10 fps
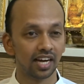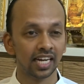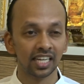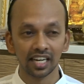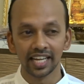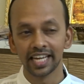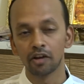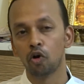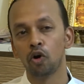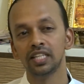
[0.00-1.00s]

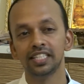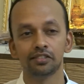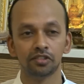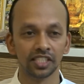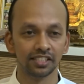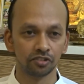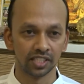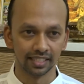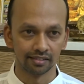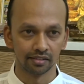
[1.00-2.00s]
underlying all these three states,